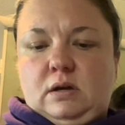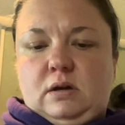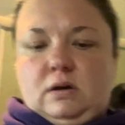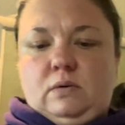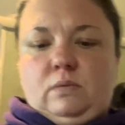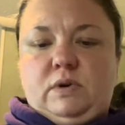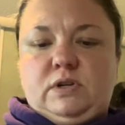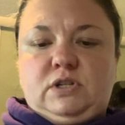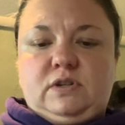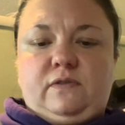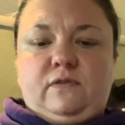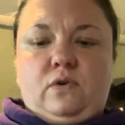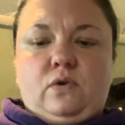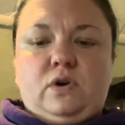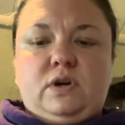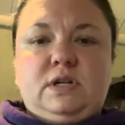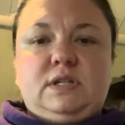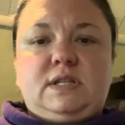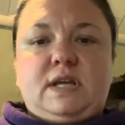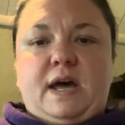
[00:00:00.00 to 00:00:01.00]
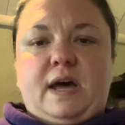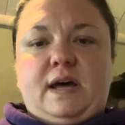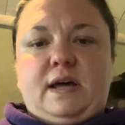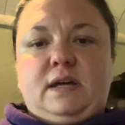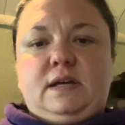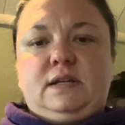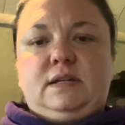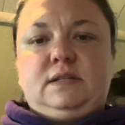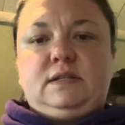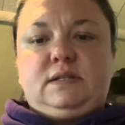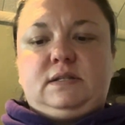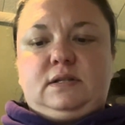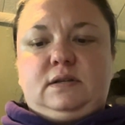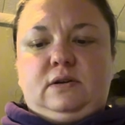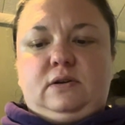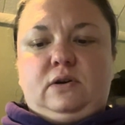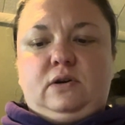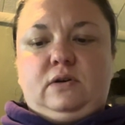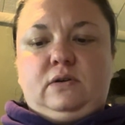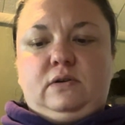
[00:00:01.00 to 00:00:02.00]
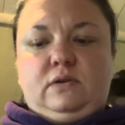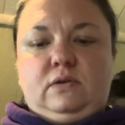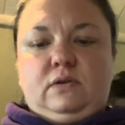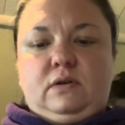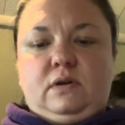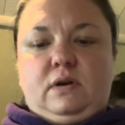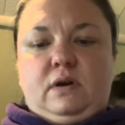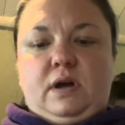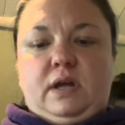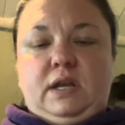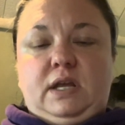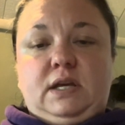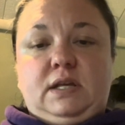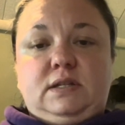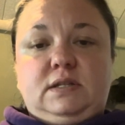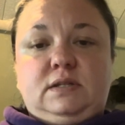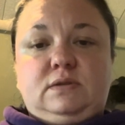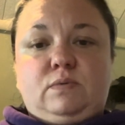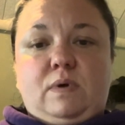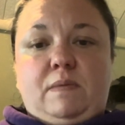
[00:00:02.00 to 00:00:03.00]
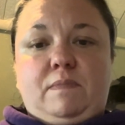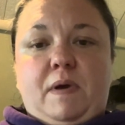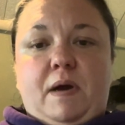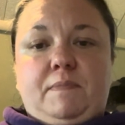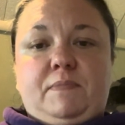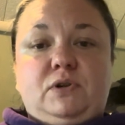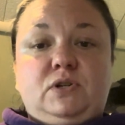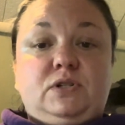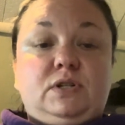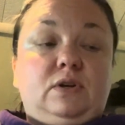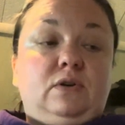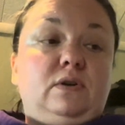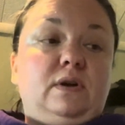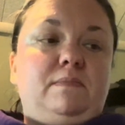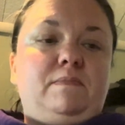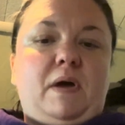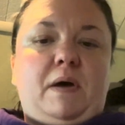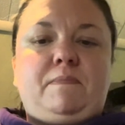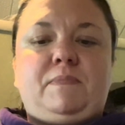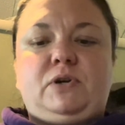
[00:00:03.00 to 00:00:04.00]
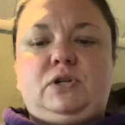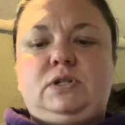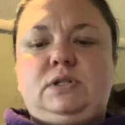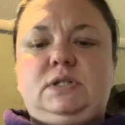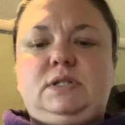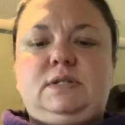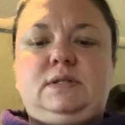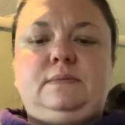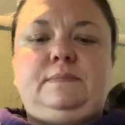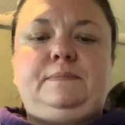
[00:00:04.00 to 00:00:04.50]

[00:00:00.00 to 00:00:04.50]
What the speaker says: which of course has onions, red peppers, and green peppers.